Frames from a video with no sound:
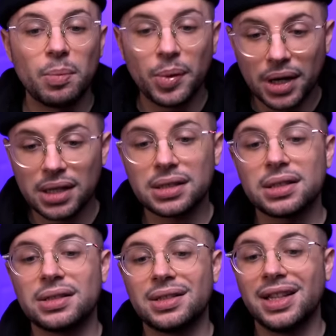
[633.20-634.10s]
But
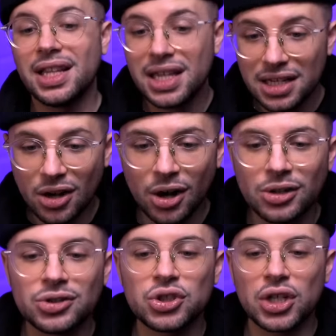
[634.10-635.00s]

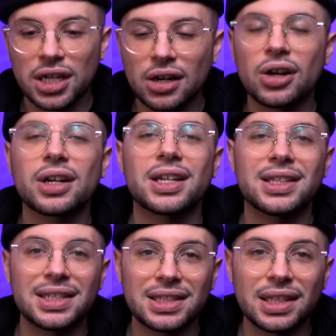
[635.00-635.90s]
Ledon Jr
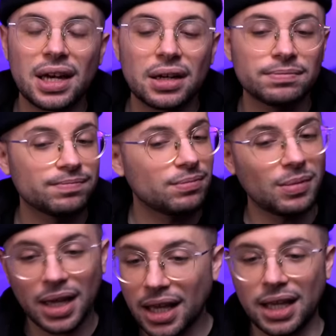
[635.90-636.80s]
Redita,
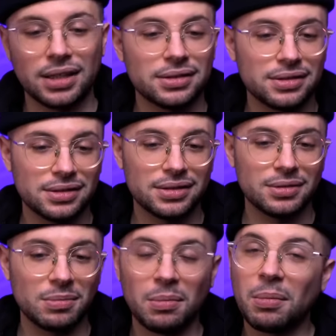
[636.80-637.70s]

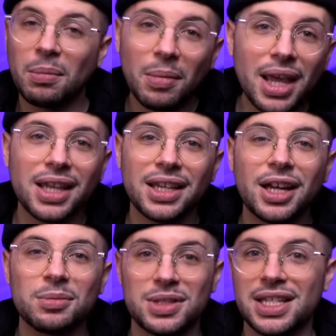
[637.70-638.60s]
man, it
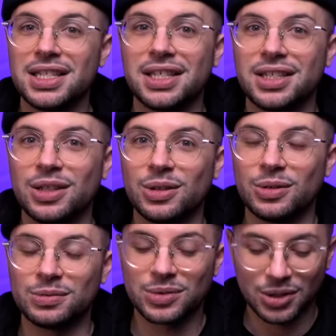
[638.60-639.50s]
comes easy to
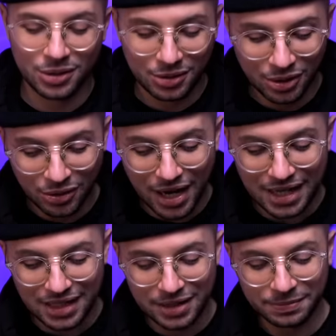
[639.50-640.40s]
you, so
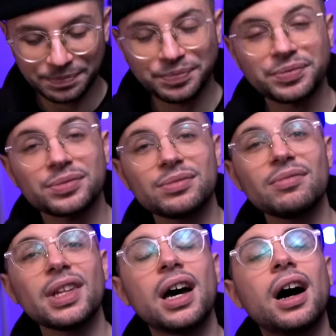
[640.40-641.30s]
congrats.
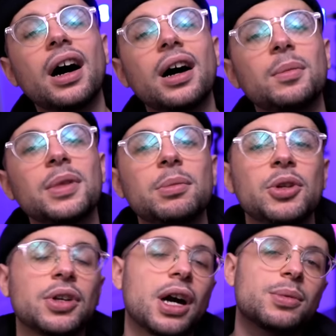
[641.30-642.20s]
Let me know
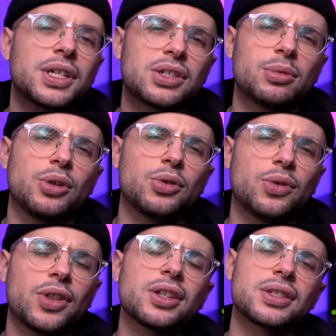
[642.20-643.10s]
in the comment section below your
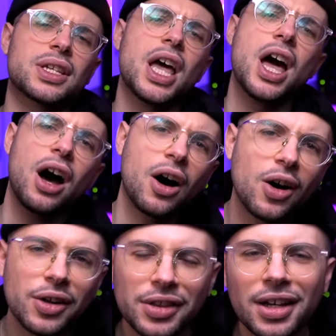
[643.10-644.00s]
thoughts
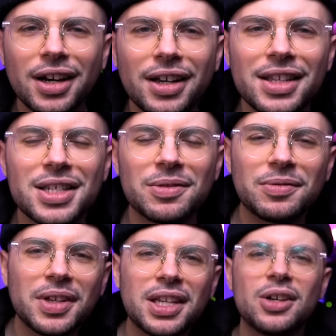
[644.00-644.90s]
on this
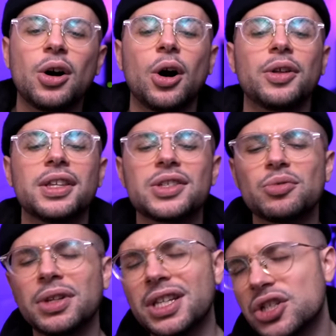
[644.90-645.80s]
video, on this
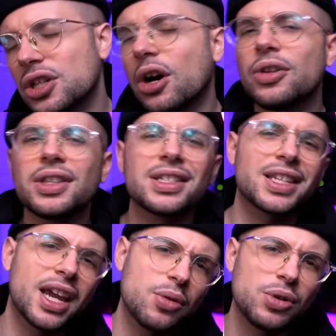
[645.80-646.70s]
rendition, on this
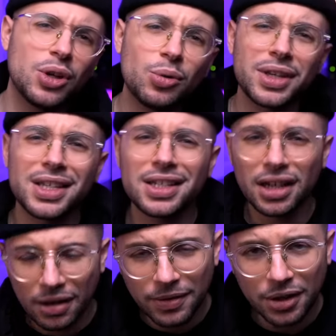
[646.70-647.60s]
karaoke
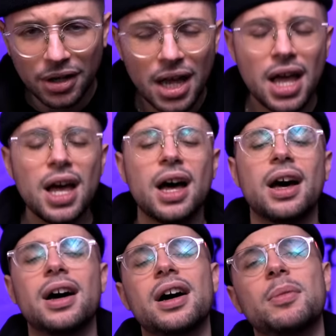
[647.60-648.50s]
cover.
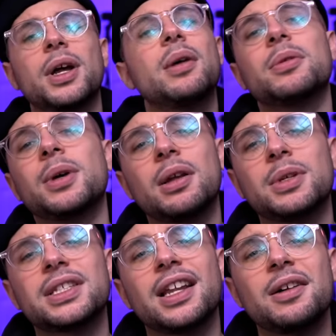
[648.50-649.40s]

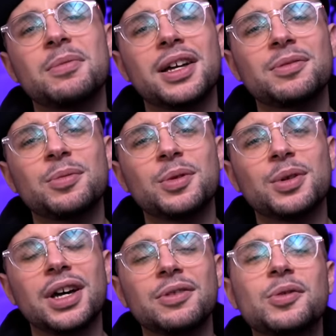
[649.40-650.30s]
Maraming salamat
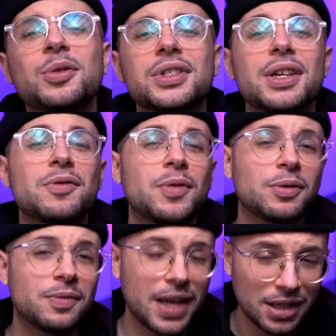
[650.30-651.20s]
po. And of course, if you
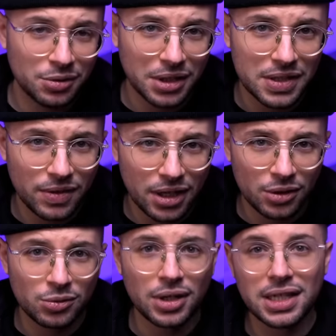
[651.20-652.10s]
found value in this
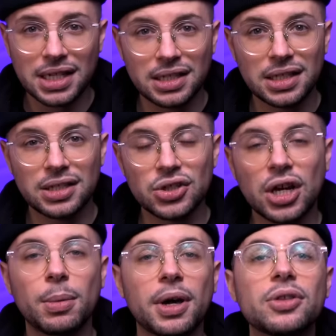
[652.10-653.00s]
video, do not hesitate to
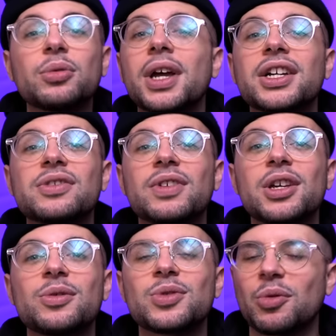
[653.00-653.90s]
check out my other reaction
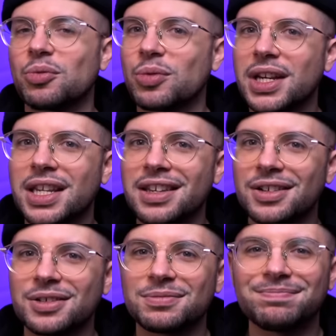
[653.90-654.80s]
videos right
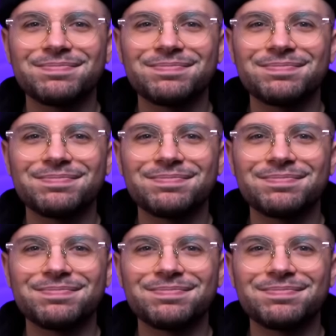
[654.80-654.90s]
here.